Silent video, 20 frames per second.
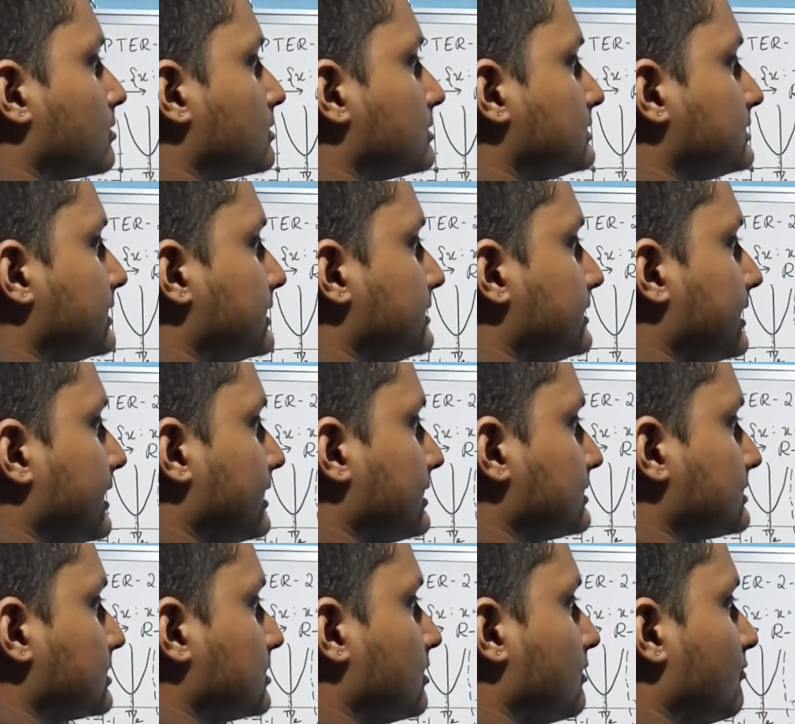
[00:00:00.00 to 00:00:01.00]
set
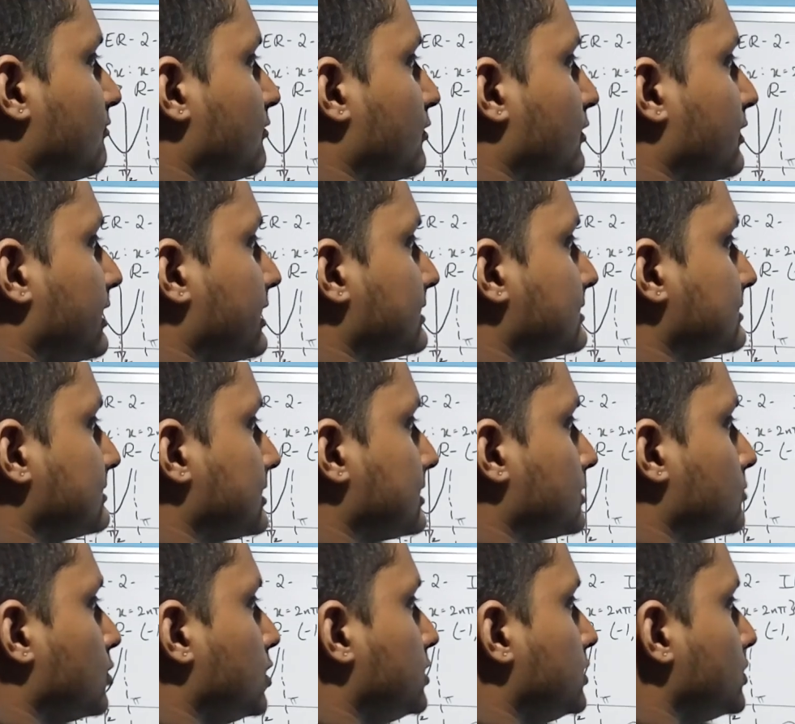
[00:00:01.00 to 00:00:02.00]
x for x is
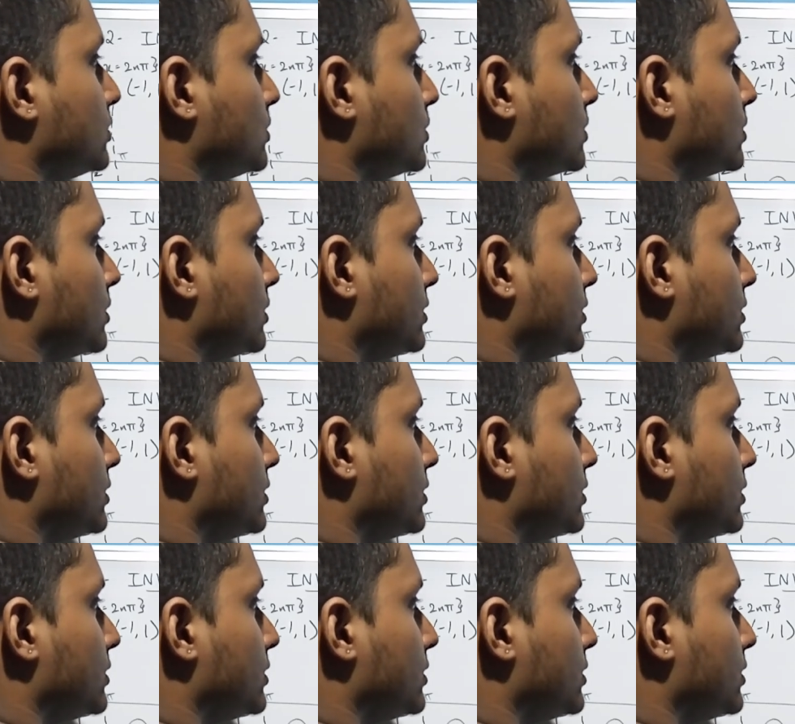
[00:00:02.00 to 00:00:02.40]
equal to